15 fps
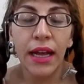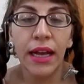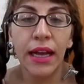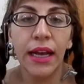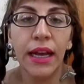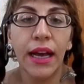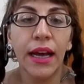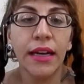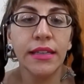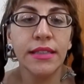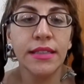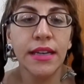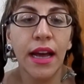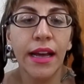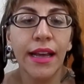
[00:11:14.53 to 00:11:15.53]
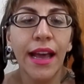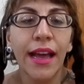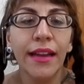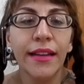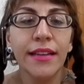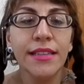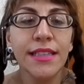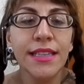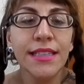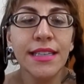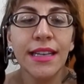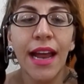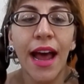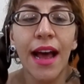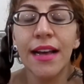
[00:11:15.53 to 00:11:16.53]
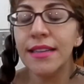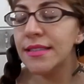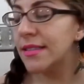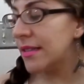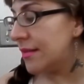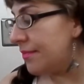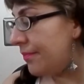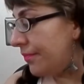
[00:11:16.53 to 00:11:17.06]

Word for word: And again, this isn't as